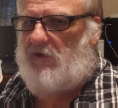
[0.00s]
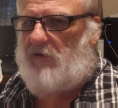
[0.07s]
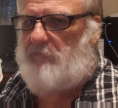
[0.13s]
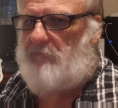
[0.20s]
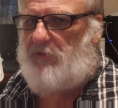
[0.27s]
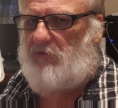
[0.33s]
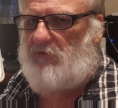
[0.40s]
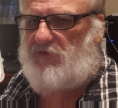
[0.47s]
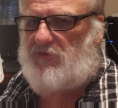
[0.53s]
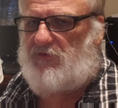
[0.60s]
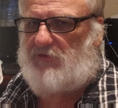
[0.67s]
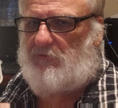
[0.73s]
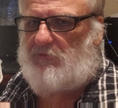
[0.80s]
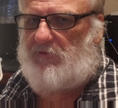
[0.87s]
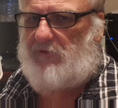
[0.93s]

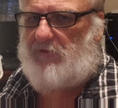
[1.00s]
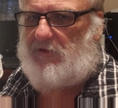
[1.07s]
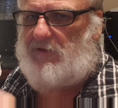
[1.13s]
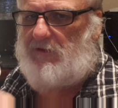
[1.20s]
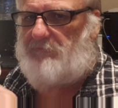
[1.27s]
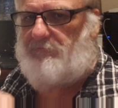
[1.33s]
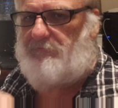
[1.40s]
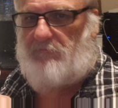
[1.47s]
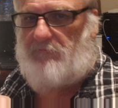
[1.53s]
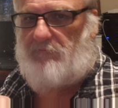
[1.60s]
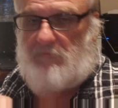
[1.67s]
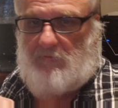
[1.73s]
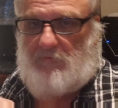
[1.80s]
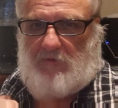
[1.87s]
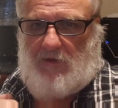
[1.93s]
empiricism and the
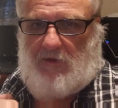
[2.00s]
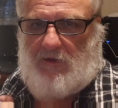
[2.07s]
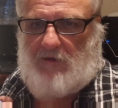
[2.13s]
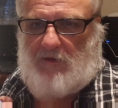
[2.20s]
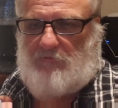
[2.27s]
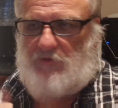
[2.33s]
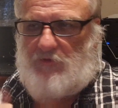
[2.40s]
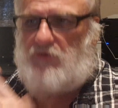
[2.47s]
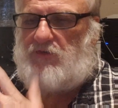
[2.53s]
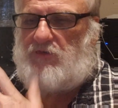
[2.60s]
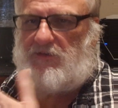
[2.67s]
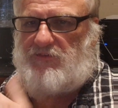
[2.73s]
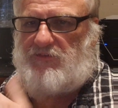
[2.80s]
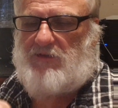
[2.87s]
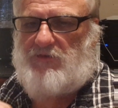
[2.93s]
use
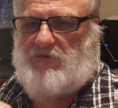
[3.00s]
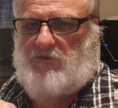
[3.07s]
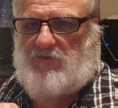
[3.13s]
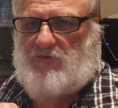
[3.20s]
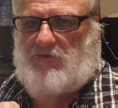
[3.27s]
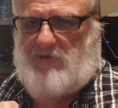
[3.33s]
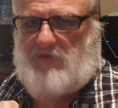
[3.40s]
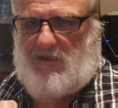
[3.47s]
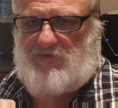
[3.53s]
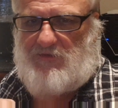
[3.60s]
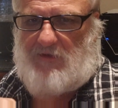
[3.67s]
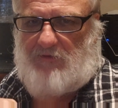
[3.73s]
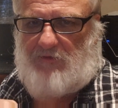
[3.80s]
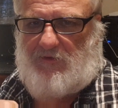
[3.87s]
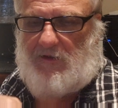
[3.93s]
our senses and test
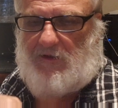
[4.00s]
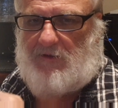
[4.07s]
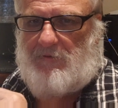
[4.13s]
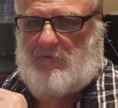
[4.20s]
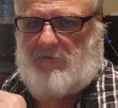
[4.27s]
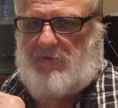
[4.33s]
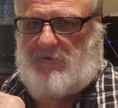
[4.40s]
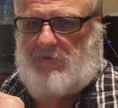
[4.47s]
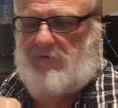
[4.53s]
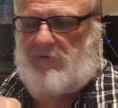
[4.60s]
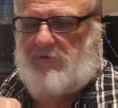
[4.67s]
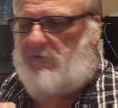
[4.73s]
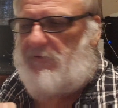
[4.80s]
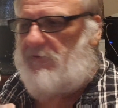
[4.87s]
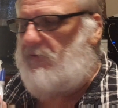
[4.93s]
everything
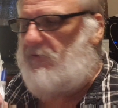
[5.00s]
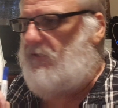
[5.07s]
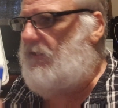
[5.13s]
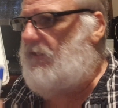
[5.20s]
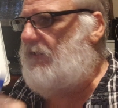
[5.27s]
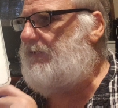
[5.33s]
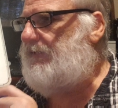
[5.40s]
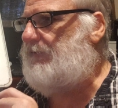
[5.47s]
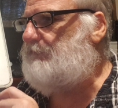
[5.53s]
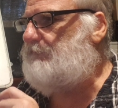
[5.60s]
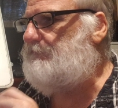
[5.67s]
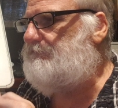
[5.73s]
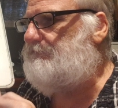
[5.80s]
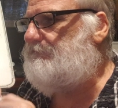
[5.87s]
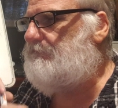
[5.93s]

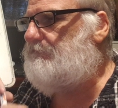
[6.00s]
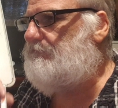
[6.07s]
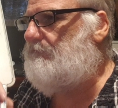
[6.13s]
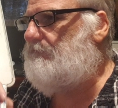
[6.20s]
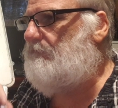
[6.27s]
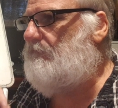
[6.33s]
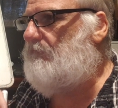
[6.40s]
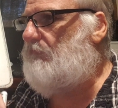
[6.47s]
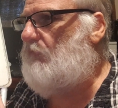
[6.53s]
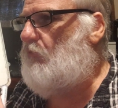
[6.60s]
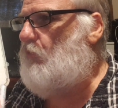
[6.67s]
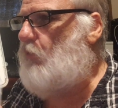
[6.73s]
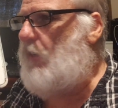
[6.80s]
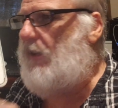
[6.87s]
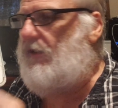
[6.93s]

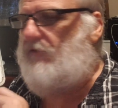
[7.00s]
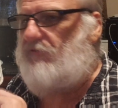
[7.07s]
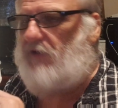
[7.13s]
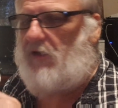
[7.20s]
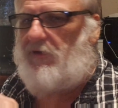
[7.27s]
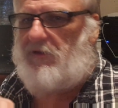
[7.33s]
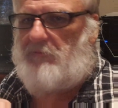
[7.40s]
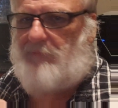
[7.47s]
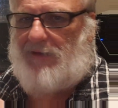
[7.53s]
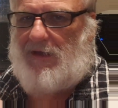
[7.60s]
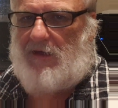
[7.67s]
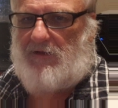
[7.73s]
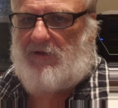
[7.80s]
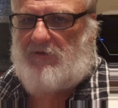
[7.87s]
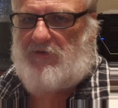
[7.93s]
way of going
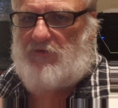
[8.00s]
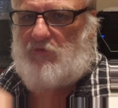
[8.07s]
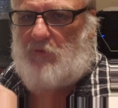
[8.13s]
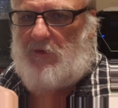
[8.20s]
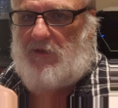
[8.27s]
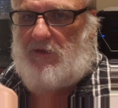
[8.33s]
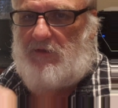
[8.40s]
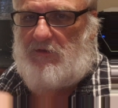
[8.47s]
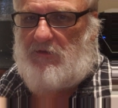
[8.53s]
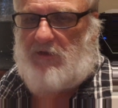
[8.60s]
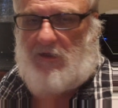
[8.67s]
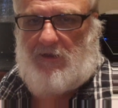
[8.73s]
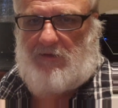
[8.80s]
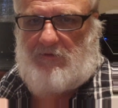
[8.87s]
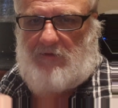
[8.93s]
about it is where you're
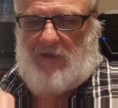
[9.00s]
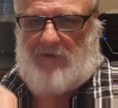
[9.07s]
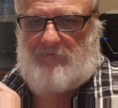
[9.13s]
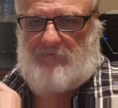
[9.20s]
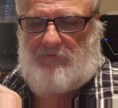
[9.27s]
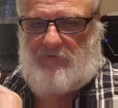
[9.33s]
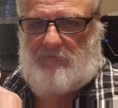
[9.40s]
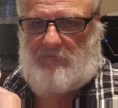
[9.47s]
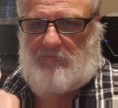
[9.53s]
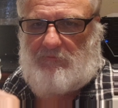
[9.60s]
going to have